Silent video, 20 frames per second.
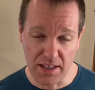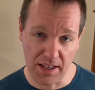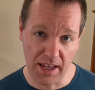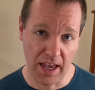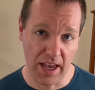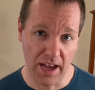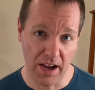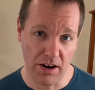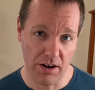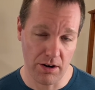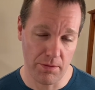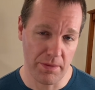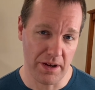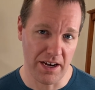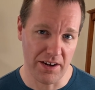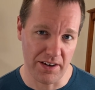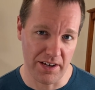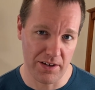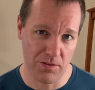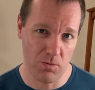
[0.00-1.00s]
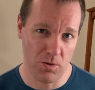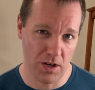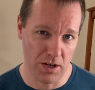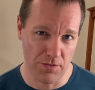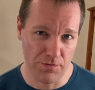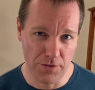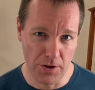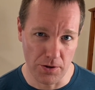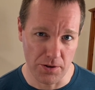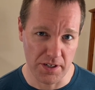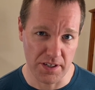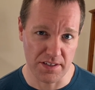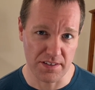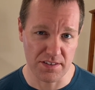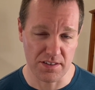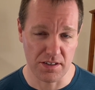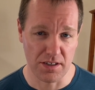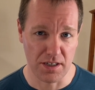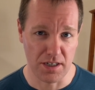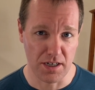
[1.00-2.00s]
care about and want to
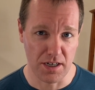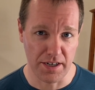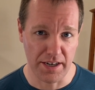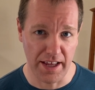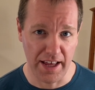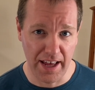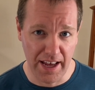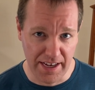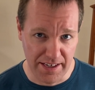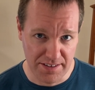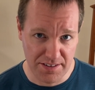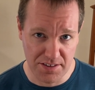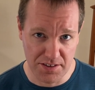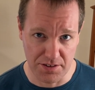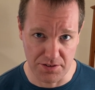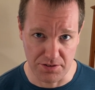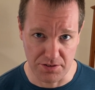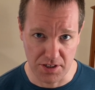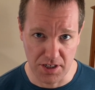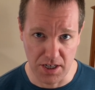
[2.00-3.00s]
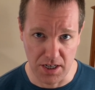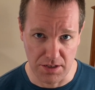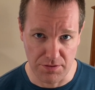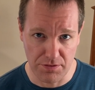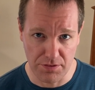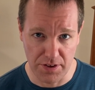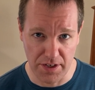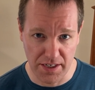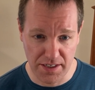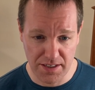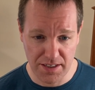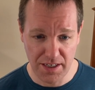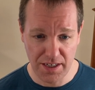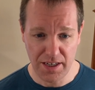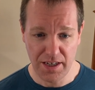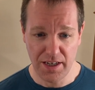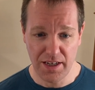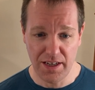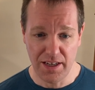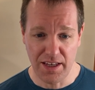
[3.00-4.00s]
focus on external conflict.
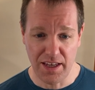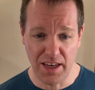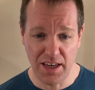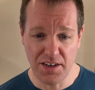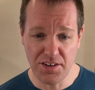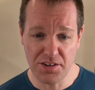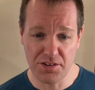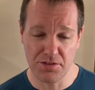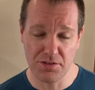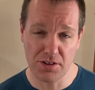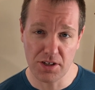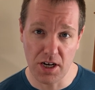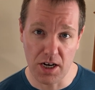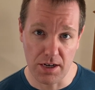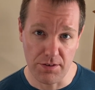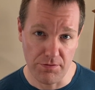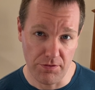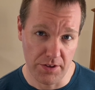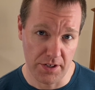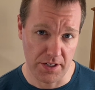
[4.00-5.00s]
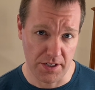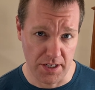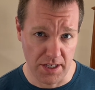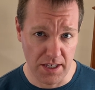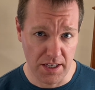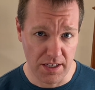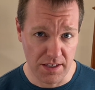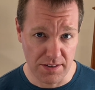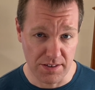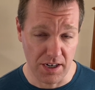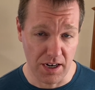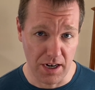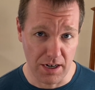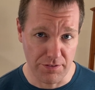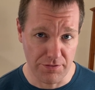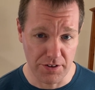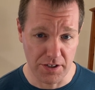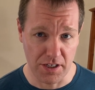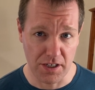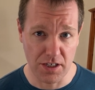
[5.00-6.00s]
Internal conflict is
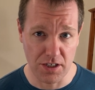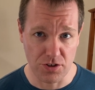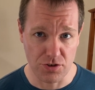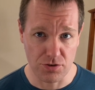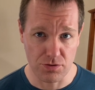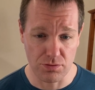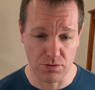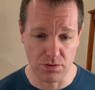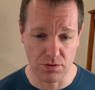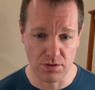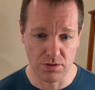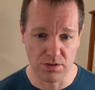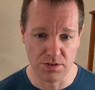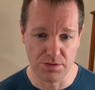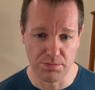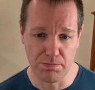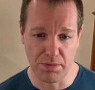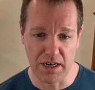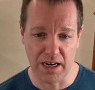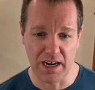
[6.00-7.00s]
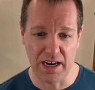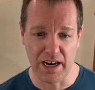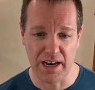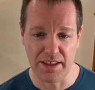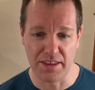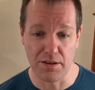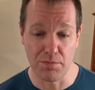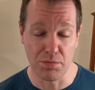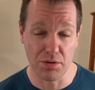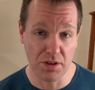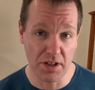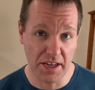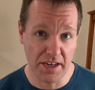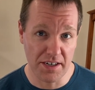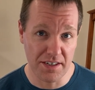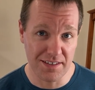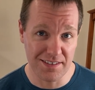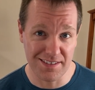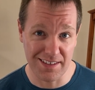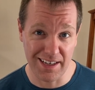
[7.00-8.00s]
often controlled by the
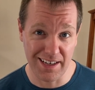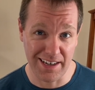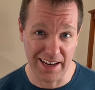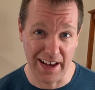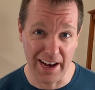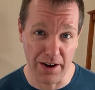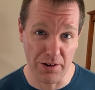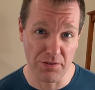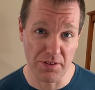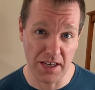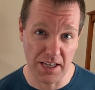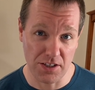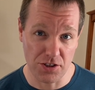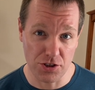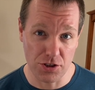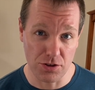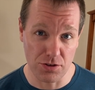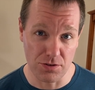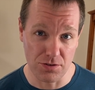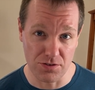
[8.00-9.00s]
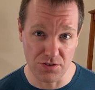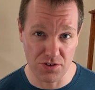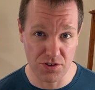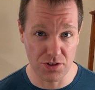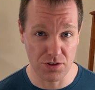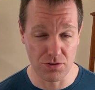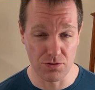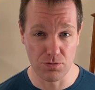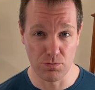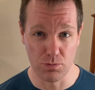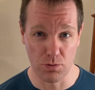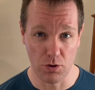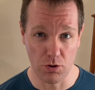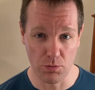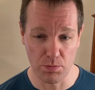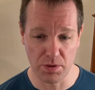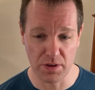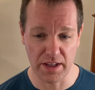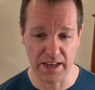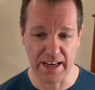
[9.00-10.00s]
players and how they choose to role
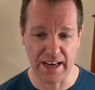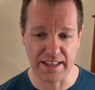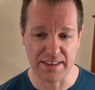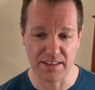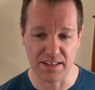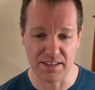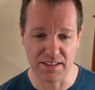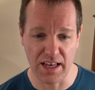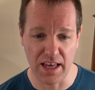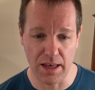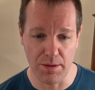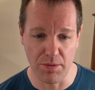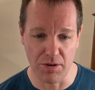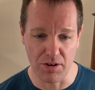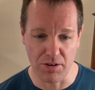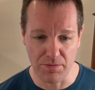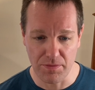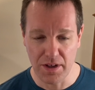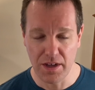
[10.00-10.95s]
play at the table.